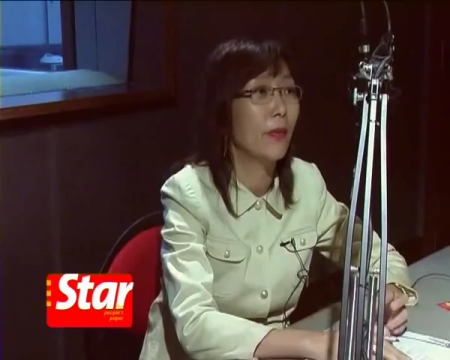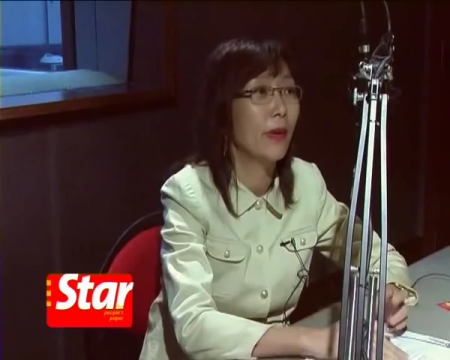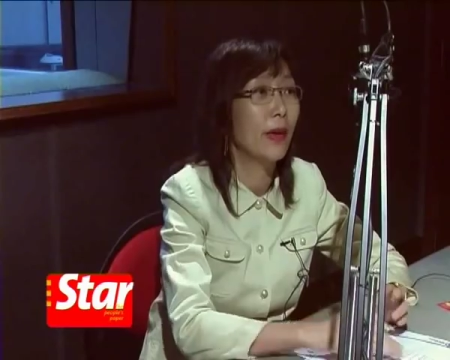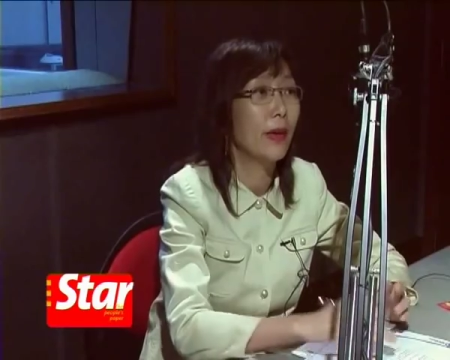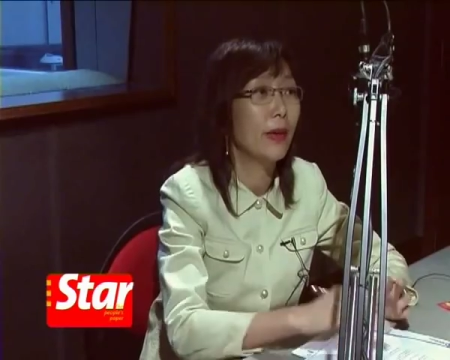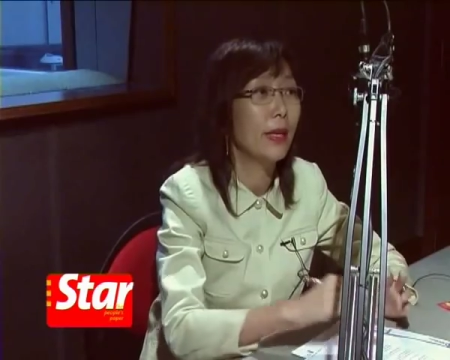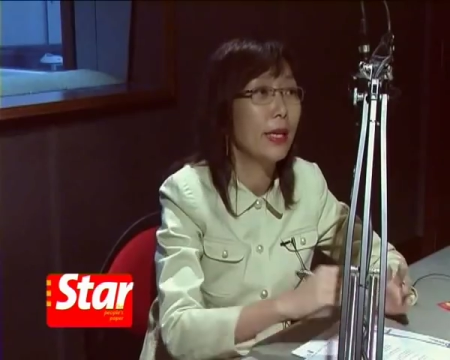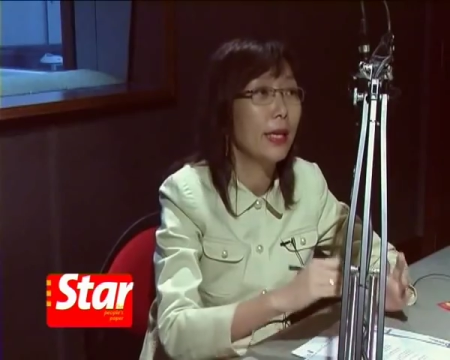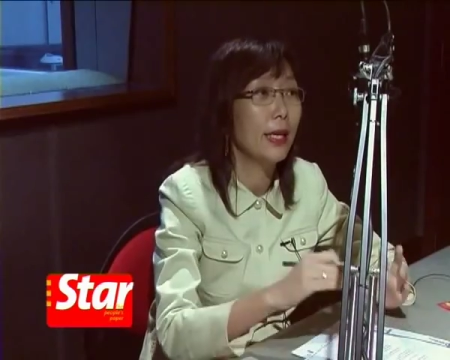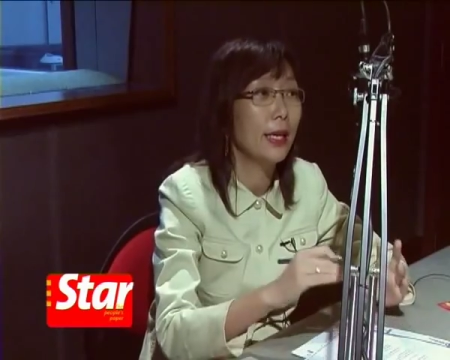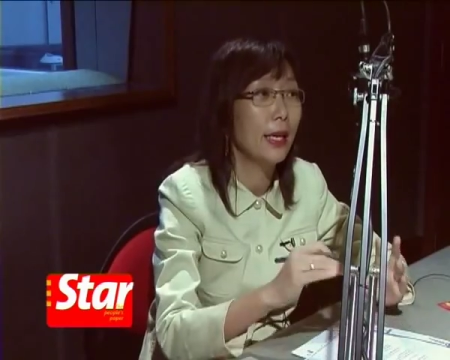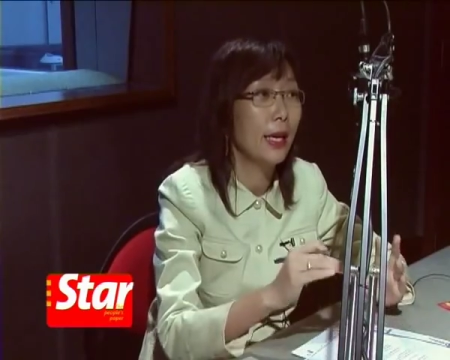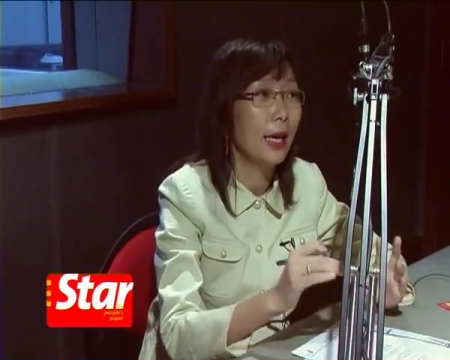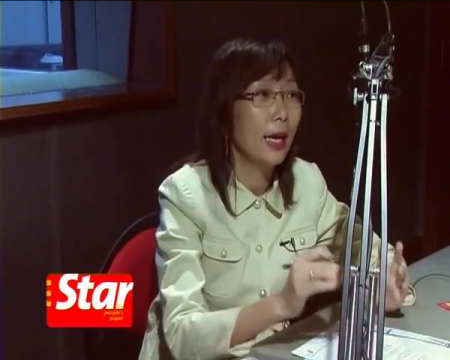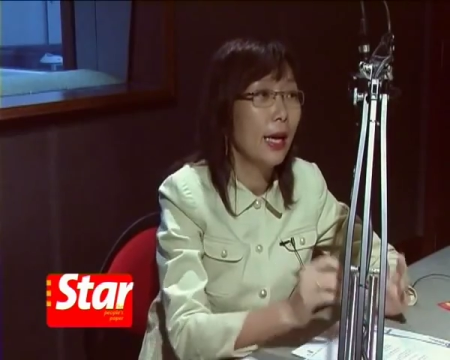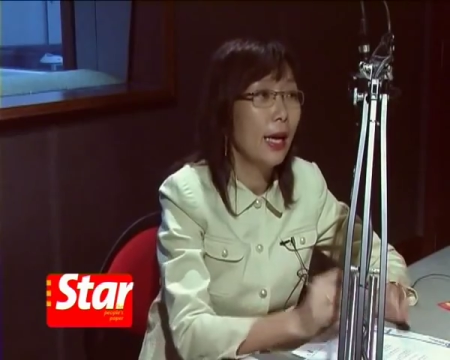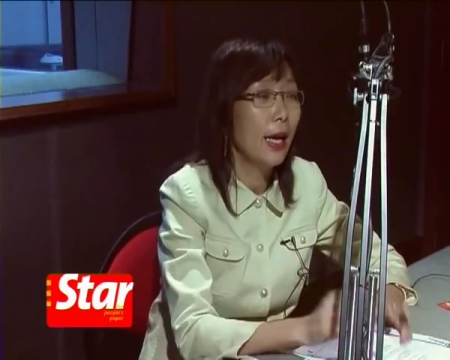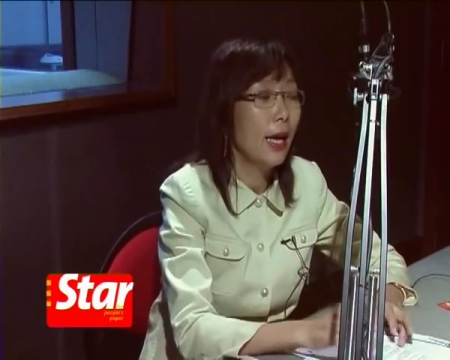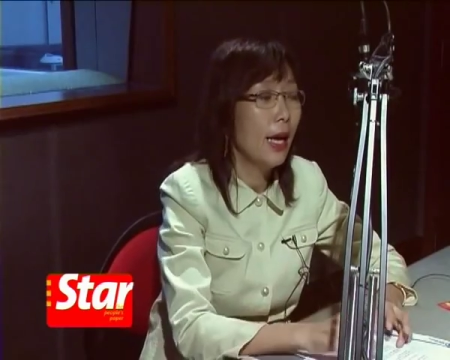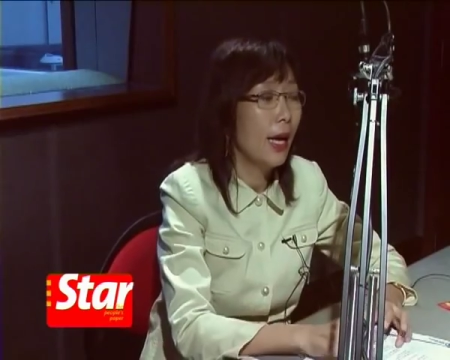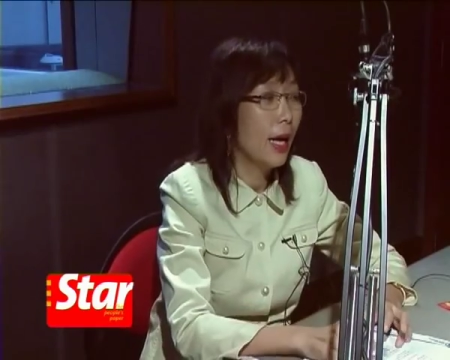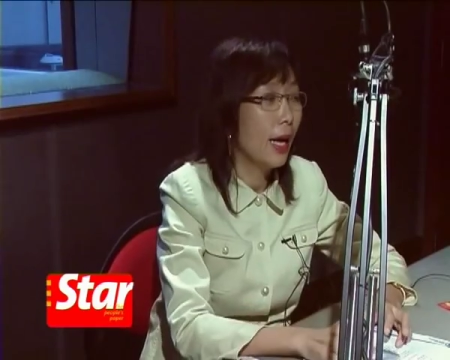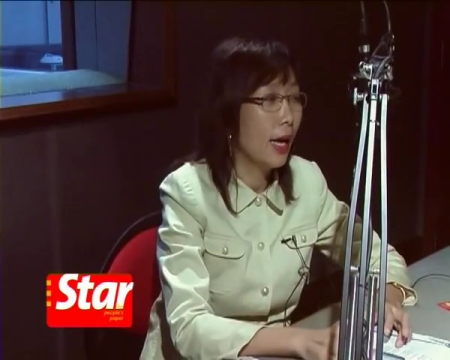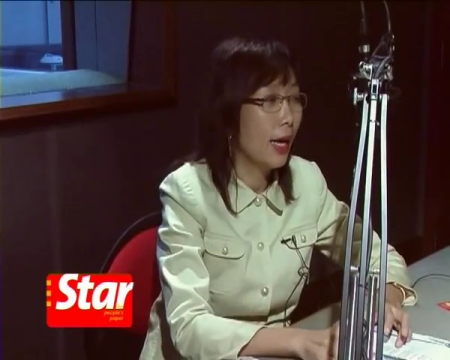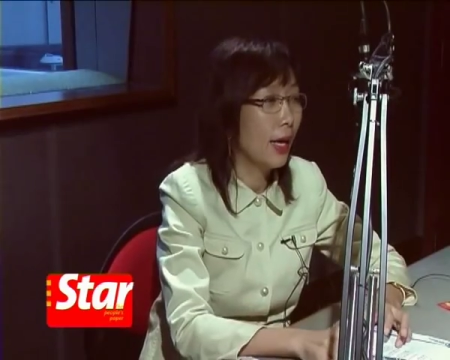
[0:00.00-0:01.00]
very
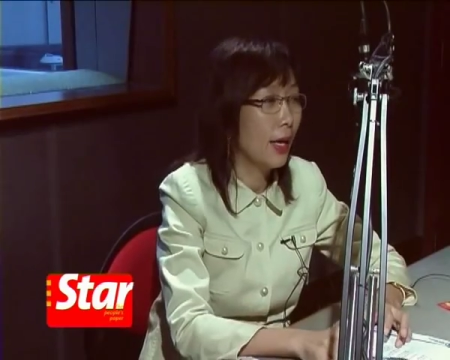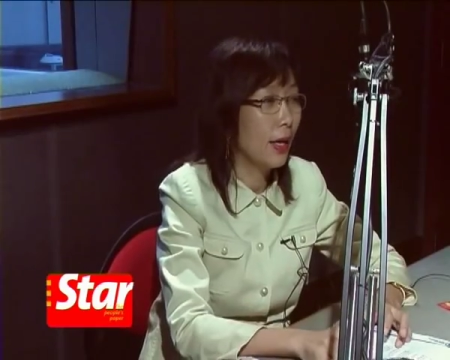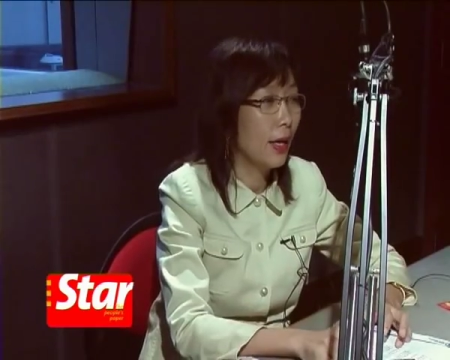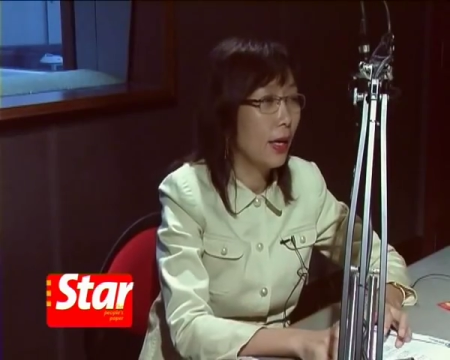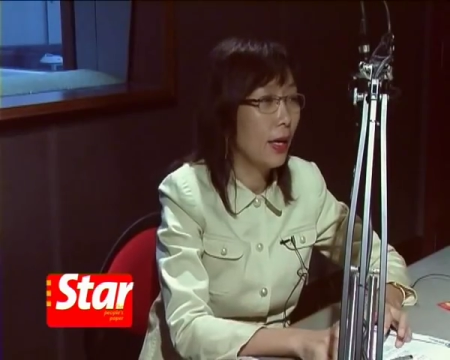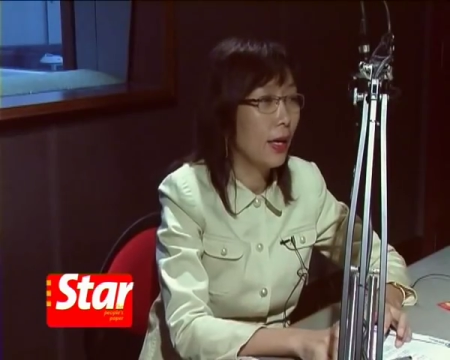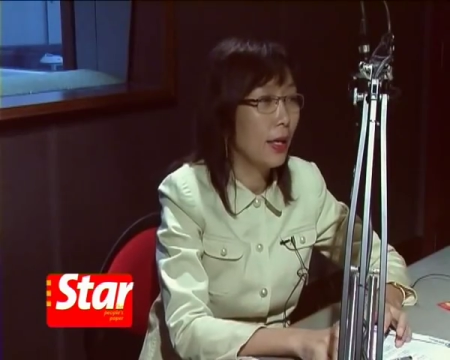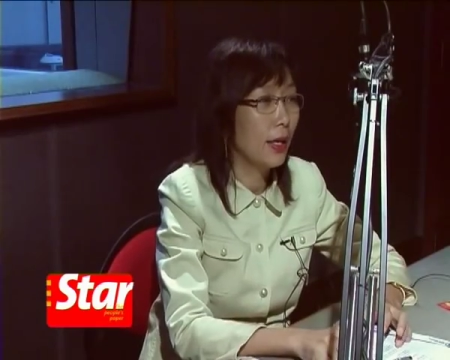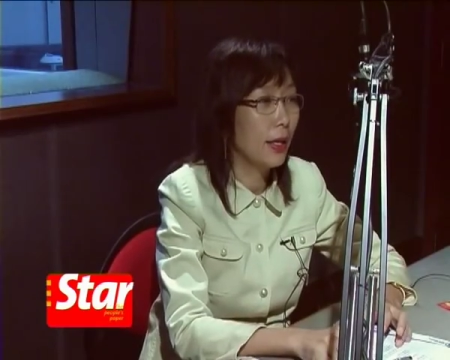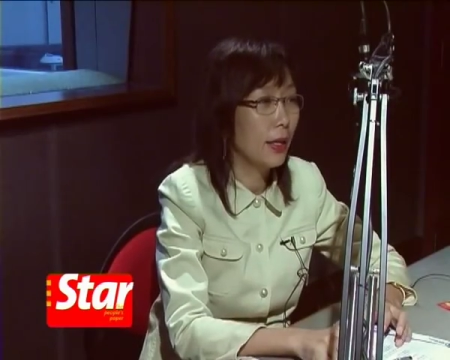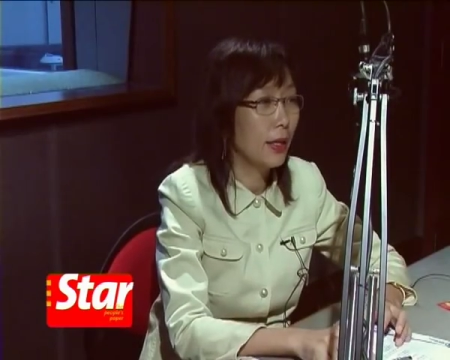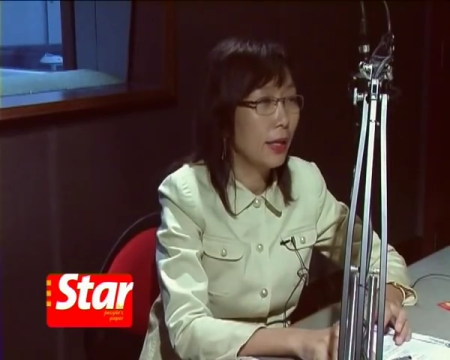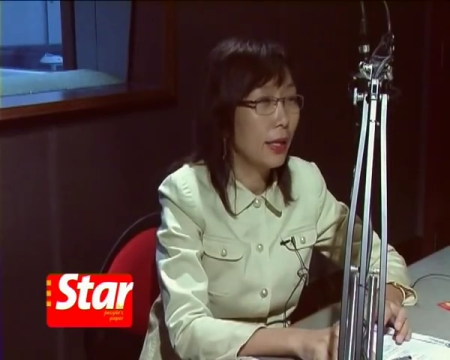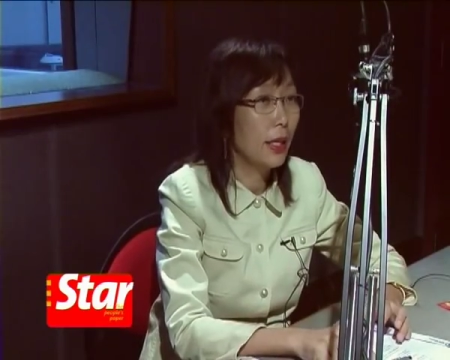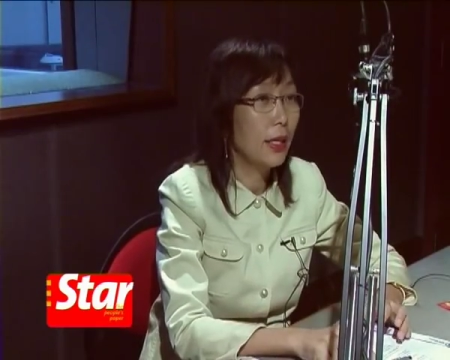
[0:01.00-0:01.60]
uh, uh,